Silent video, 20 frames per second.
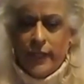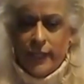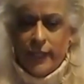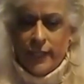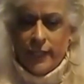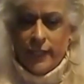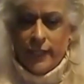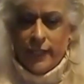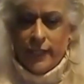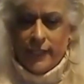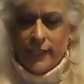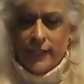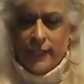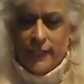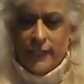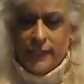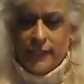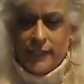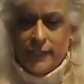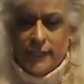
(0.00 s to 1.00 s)
You want
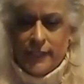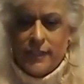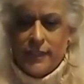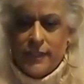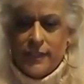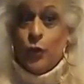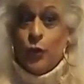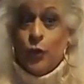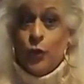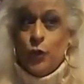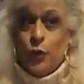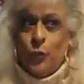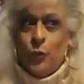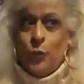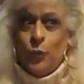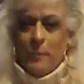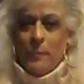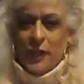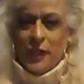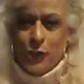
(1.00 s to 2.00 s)
to make sure
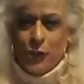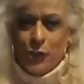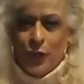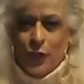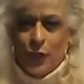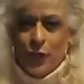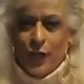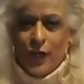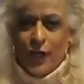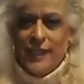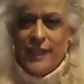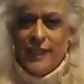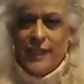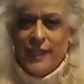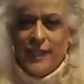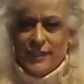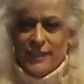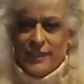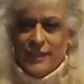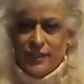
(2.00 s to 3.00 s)
that you're sucking
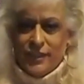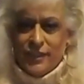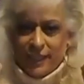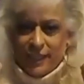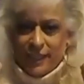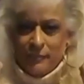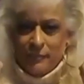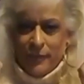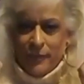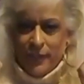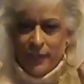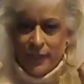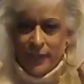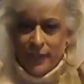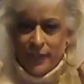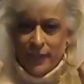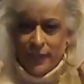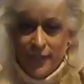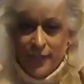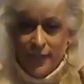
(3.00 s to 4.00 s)
them in. And
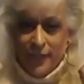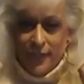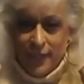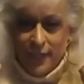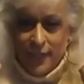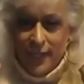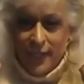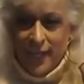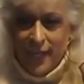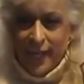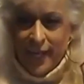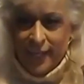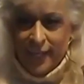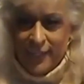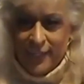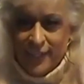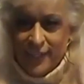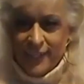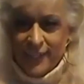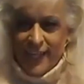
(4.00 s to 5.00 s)
you're going to say,
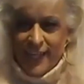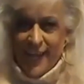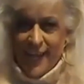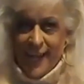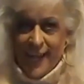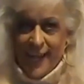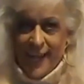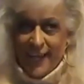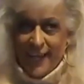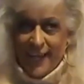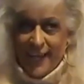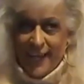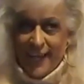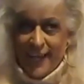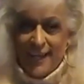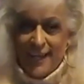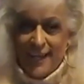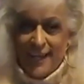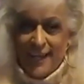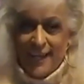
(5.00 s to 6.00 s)
hey, this is
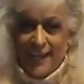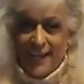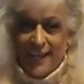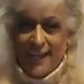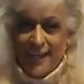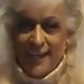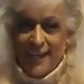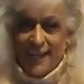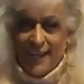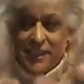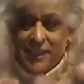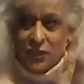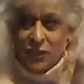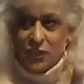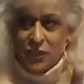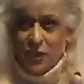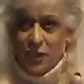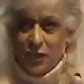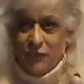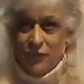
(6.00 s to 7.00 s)
the story. You want
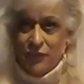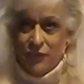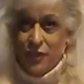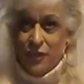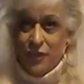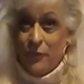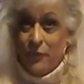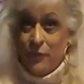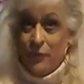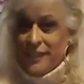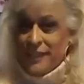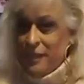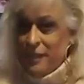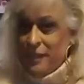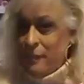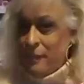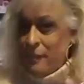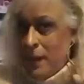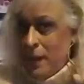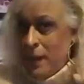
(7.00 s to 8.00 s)
to see what happens next
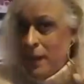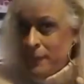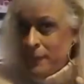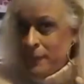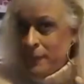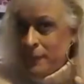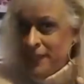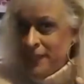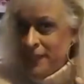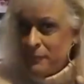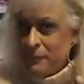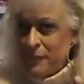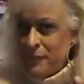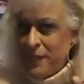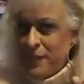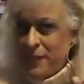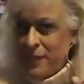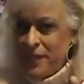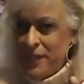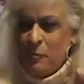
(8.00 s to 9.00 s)
week? Watch
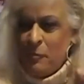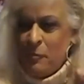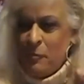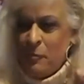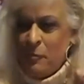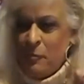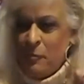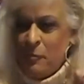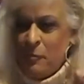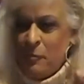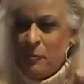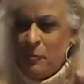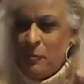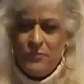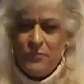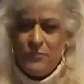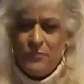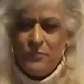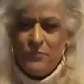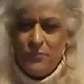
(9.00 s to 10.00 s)
this.
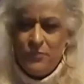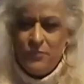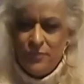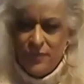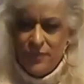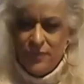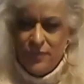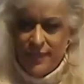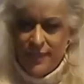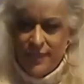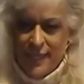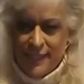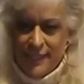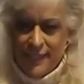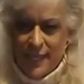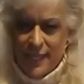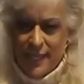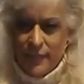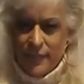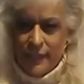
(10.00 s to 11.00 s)
That's how it is. You got to
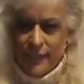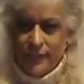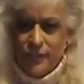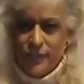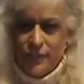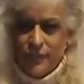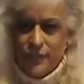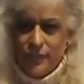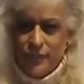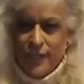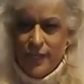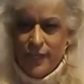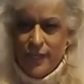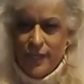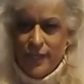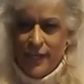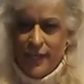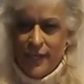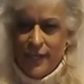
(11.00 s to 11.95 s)
think in the business end.